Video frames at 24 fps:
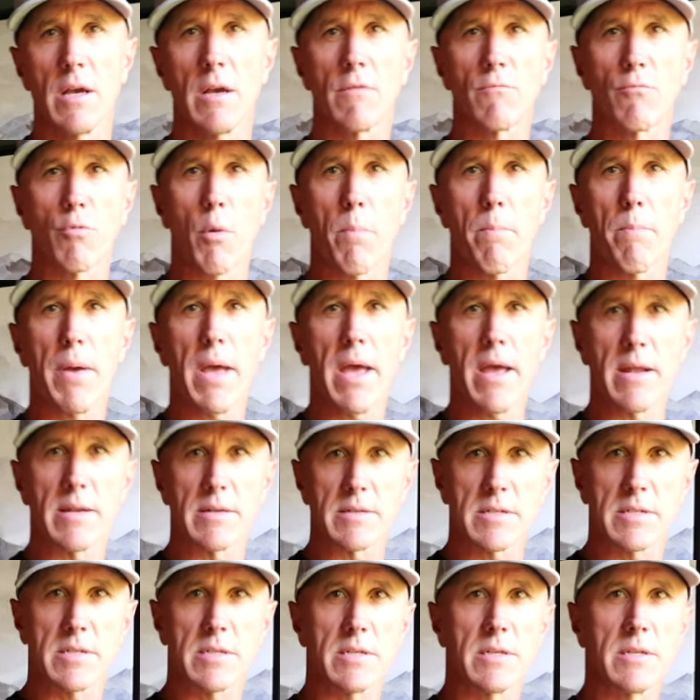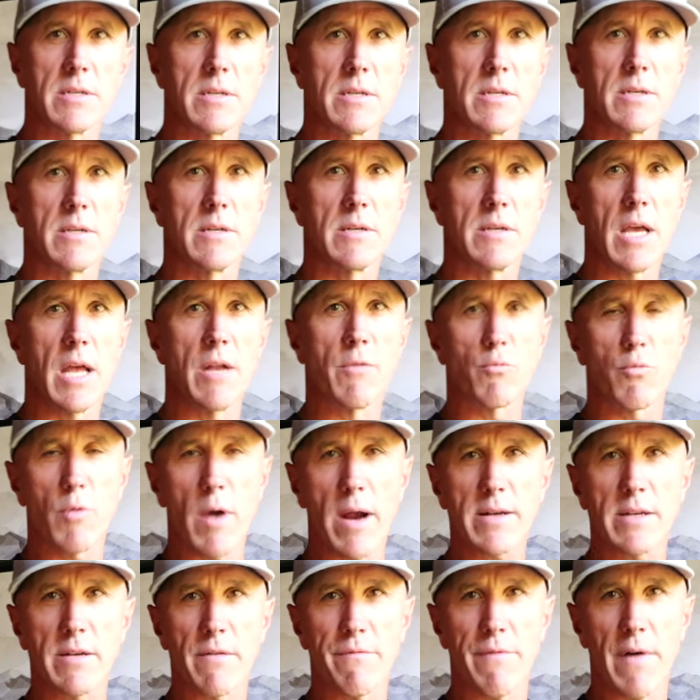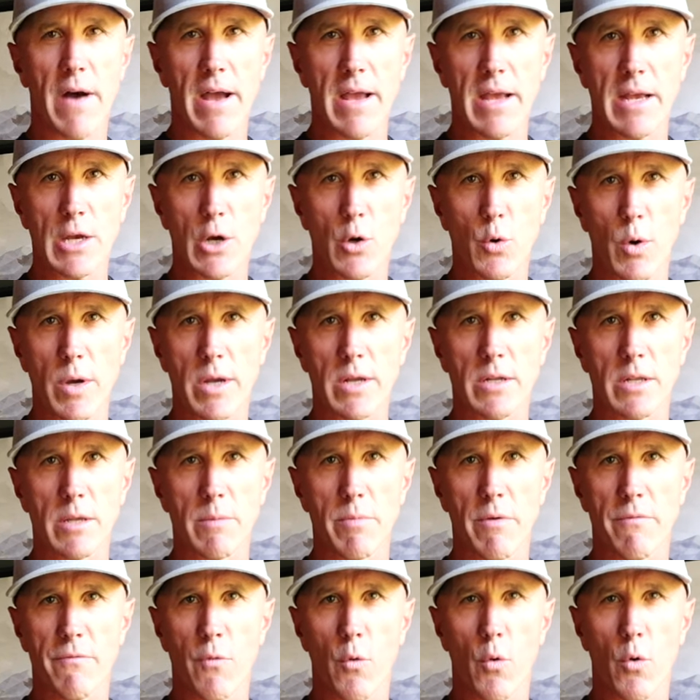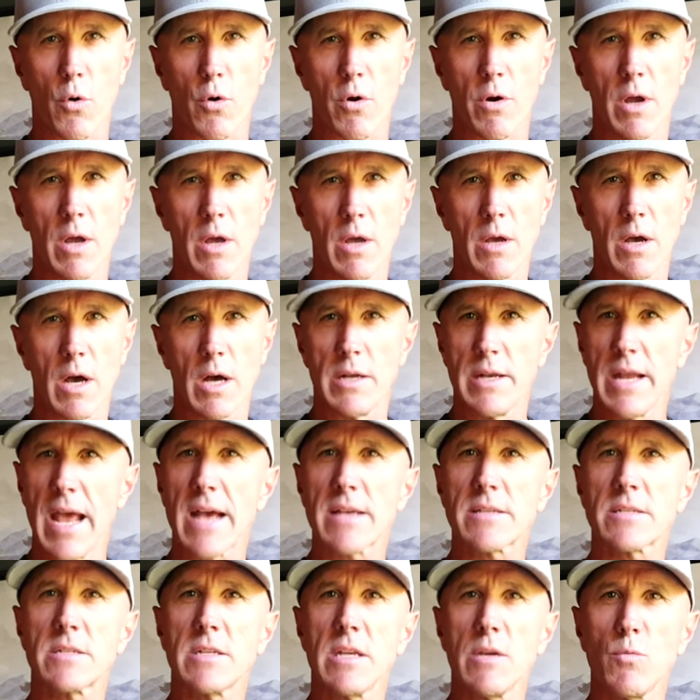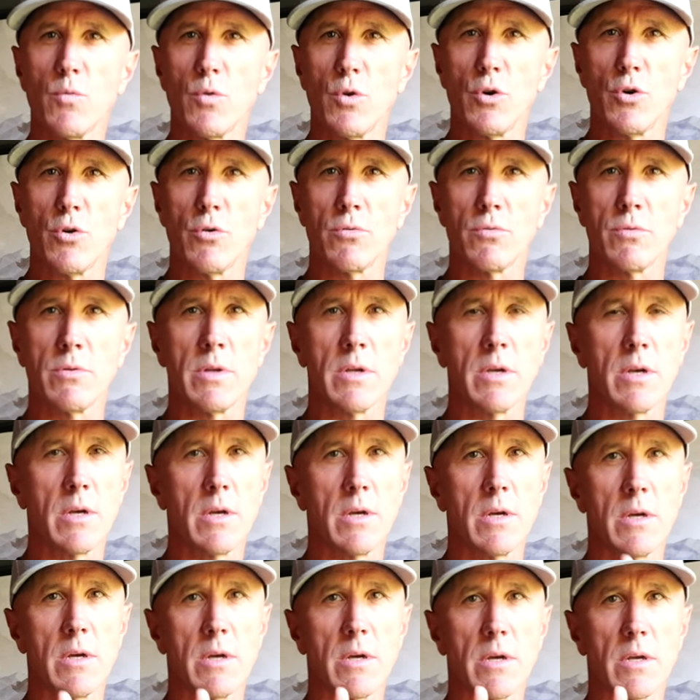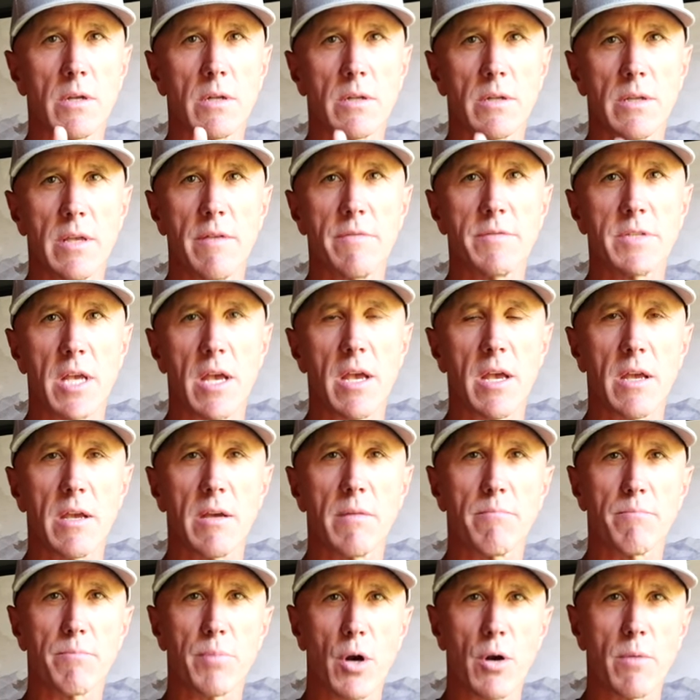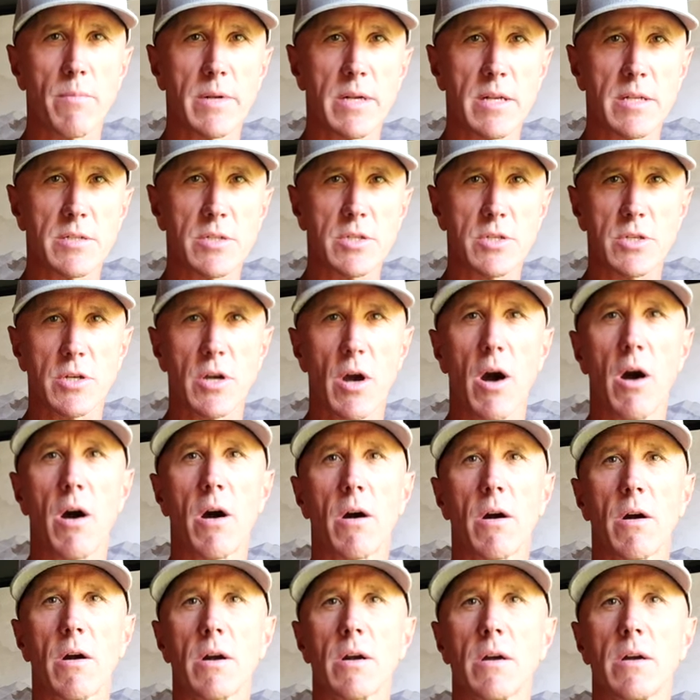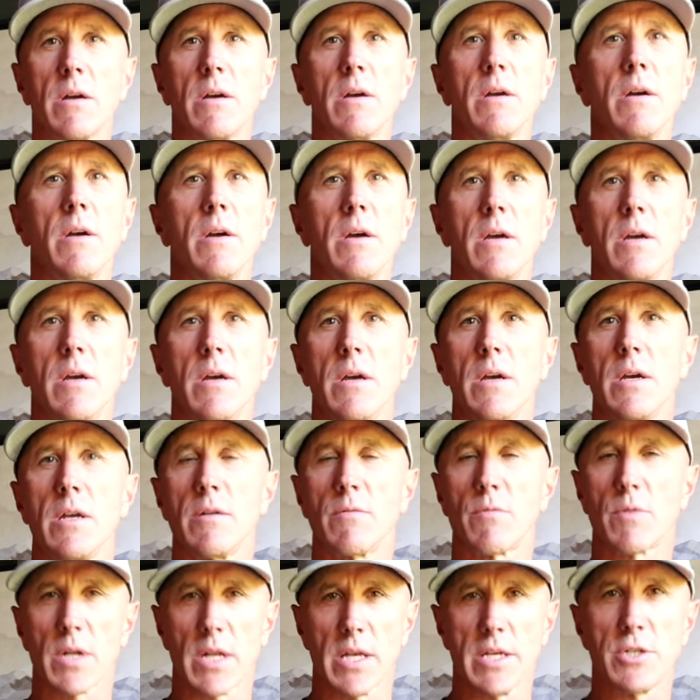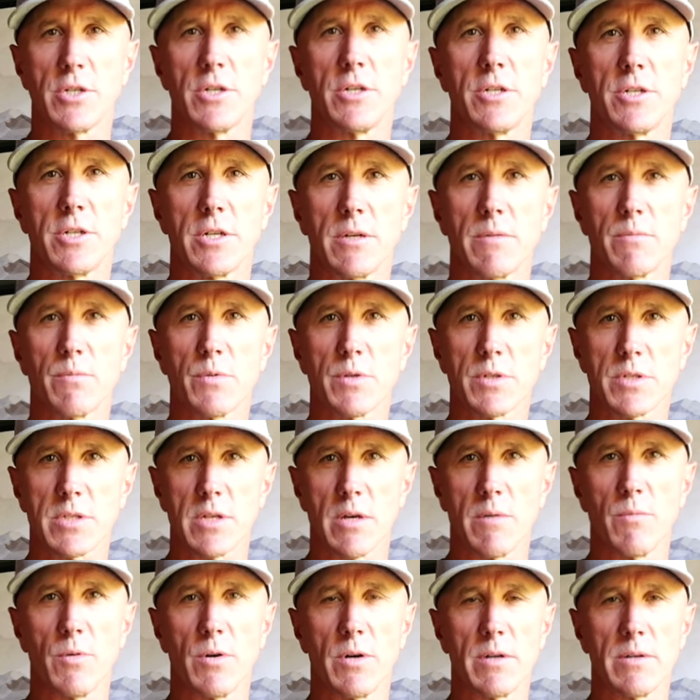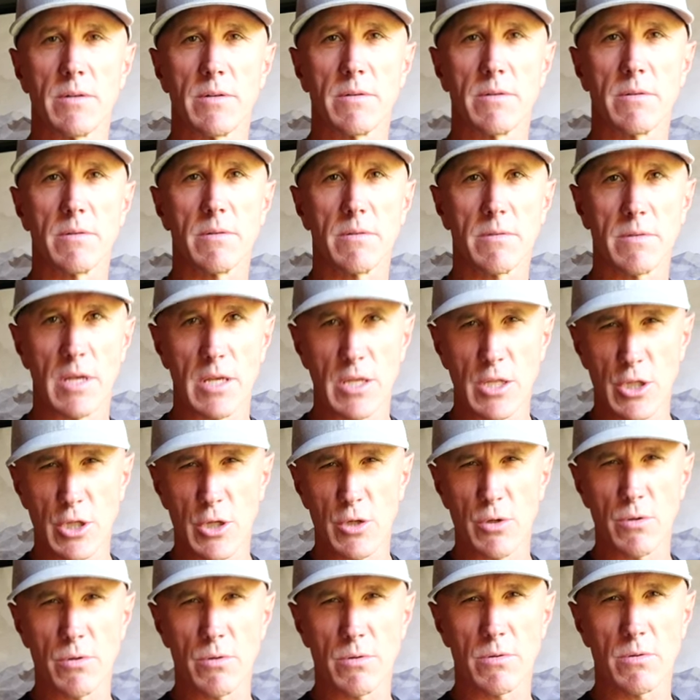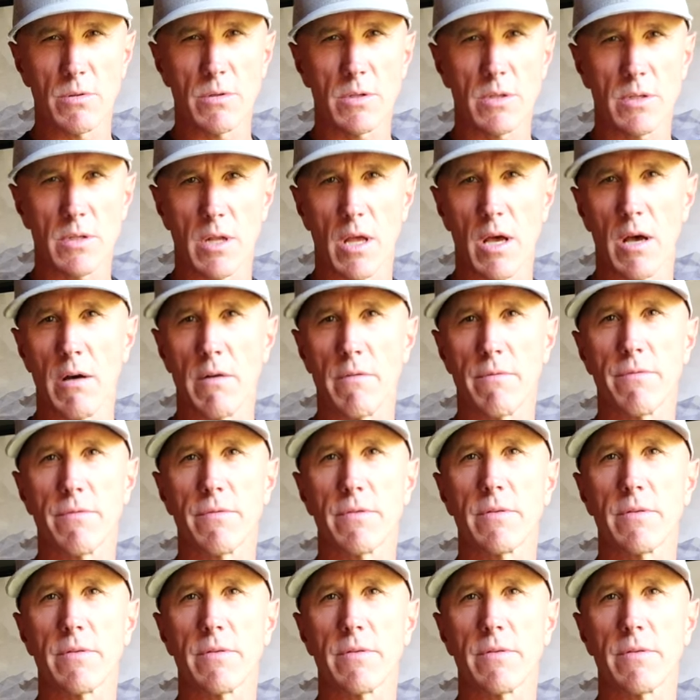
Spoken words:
repent and rectify it quickly before a nasty wound leaves a permanent scar in a relationship with someone that you love.